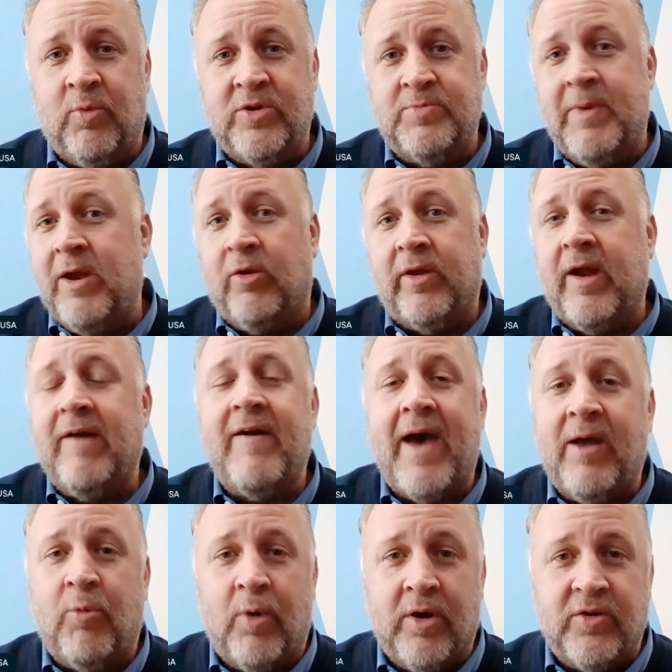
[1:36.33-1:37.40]
which may only
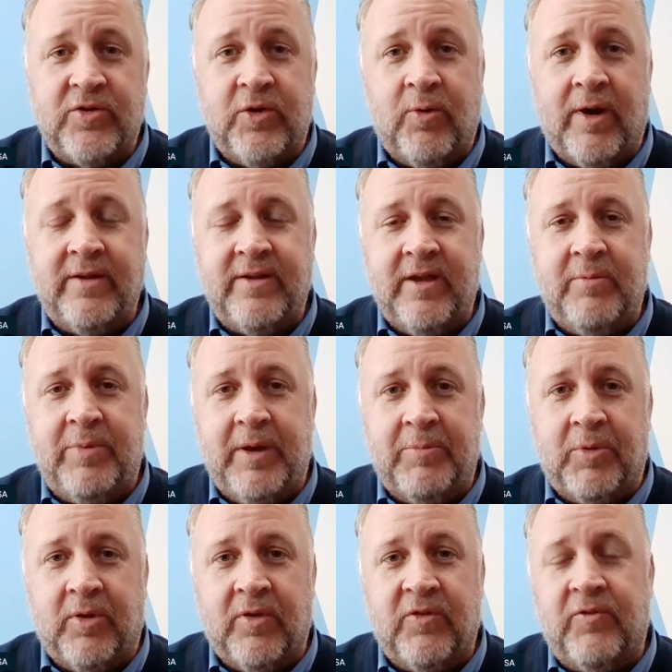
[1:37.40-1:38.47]
had one or two IT
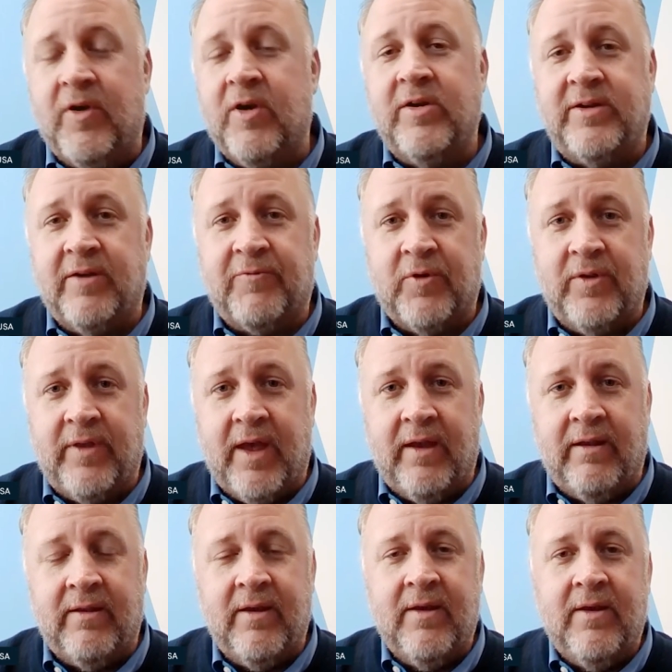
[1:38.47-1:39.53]
people, is very different
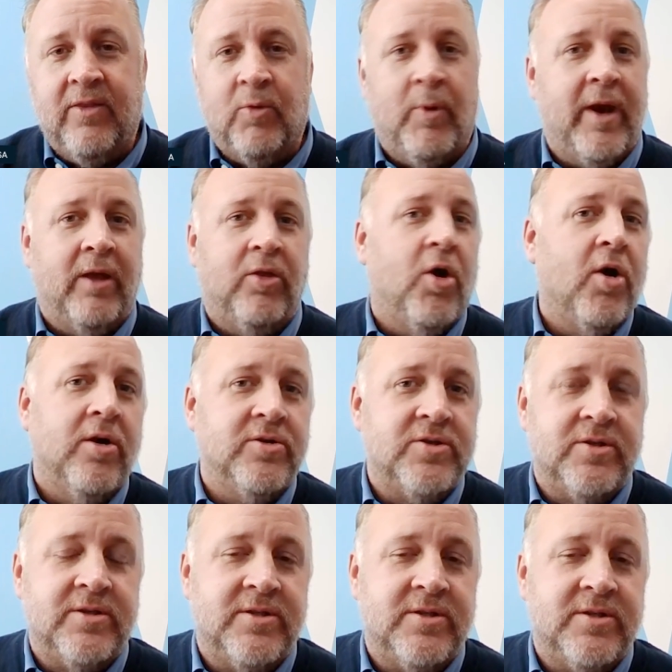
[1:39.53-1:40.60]
than the way a large,
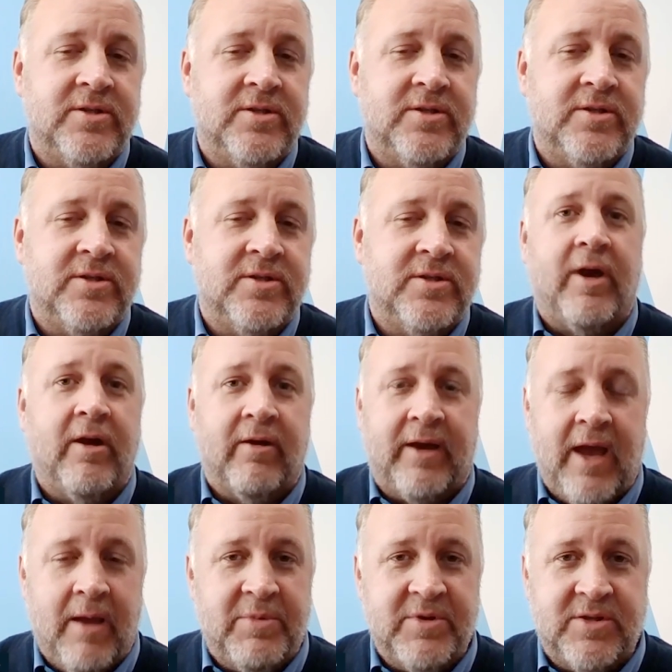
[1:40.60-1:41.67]
say, healthcare
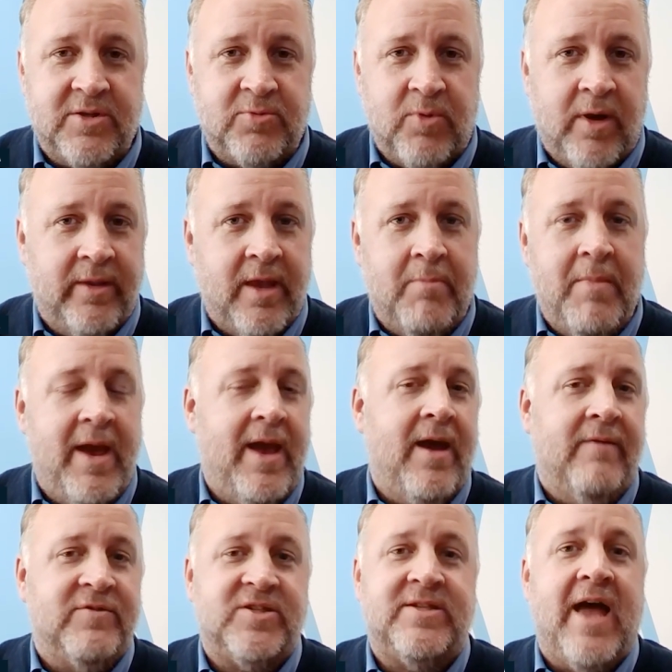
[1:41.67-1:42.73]
campus is run that may
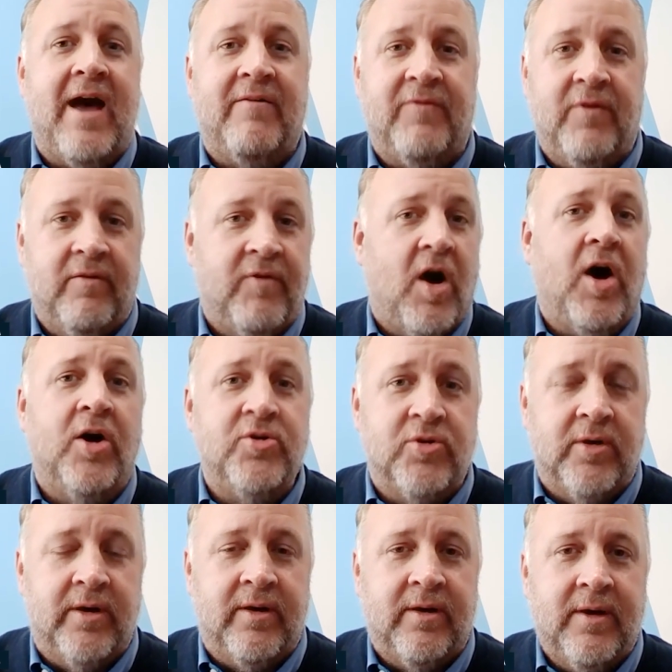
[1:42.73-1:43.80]
have staff of
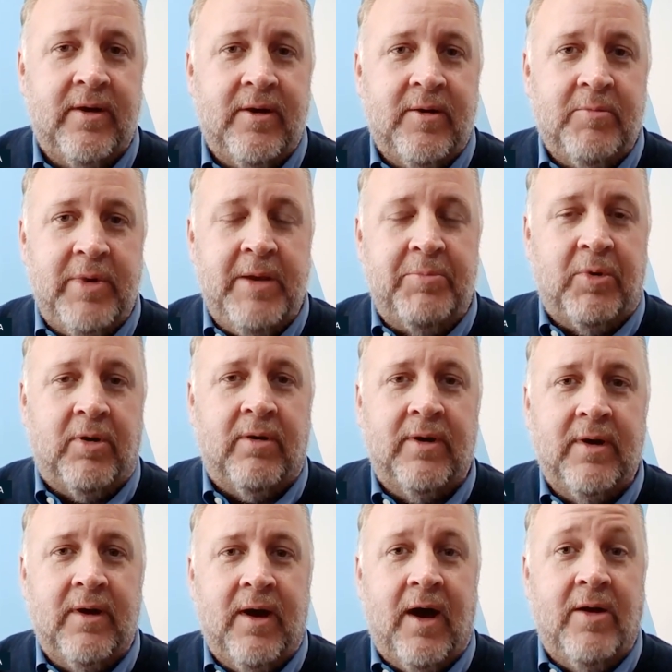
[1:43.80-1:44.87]
100 people.
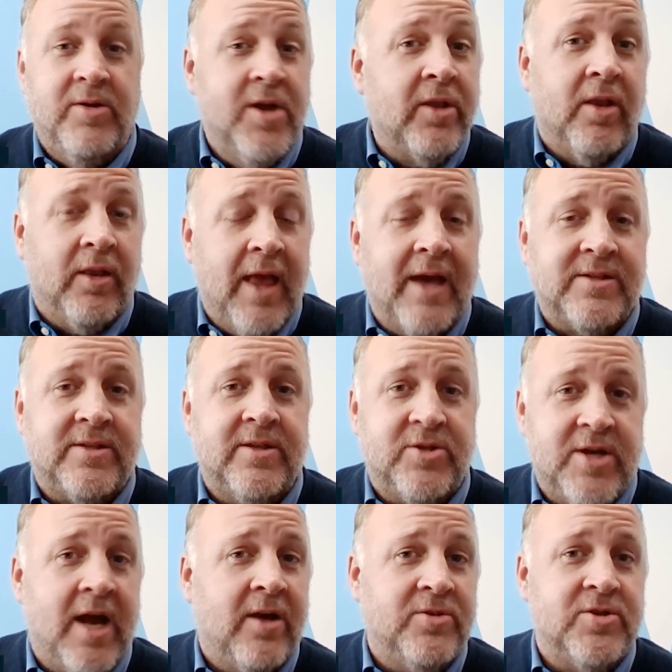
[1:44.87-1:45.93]
Nonetheless, the
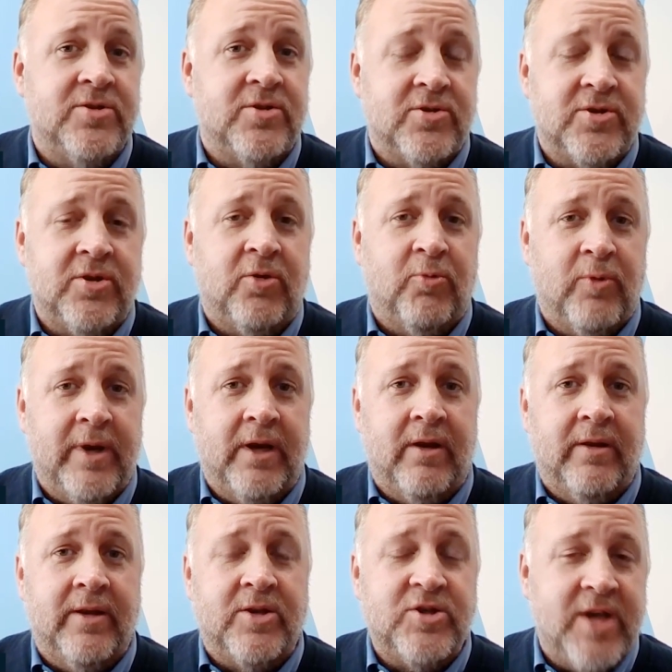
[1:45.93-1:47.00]
challenges are still real,
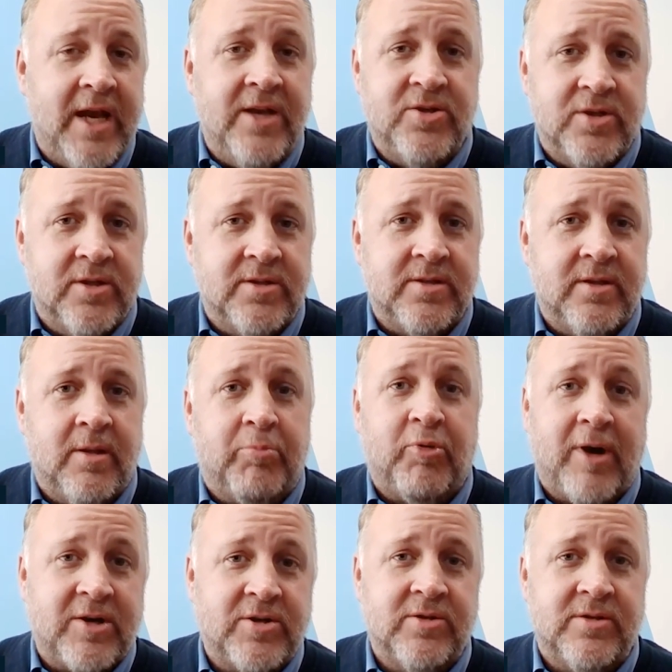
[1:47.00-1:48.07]
and the changes and the
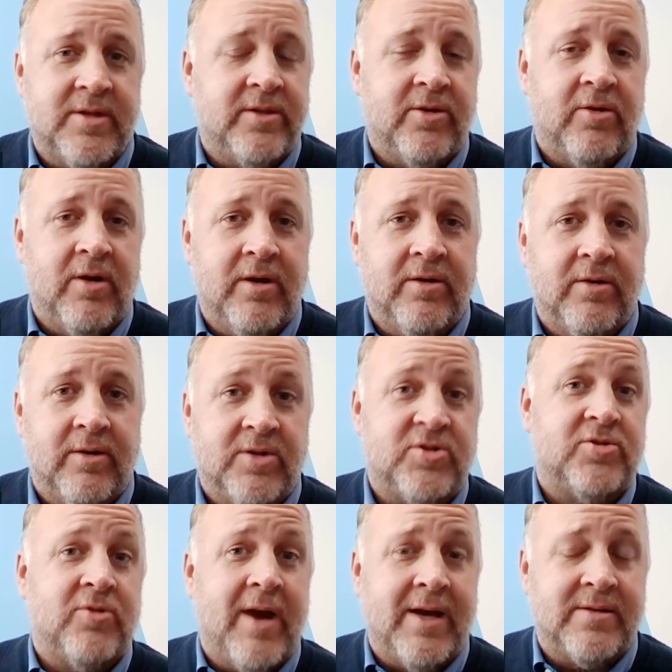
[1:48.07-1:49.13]
pressures that they're under, the
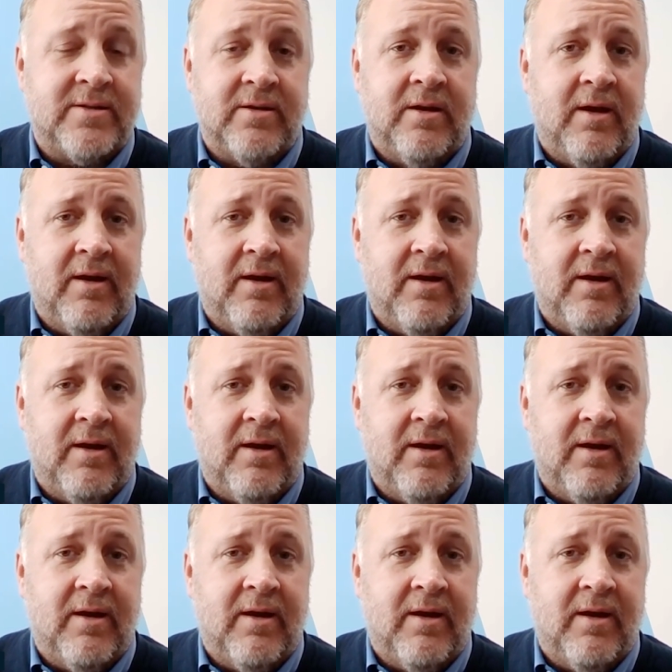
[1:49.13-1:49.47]
stress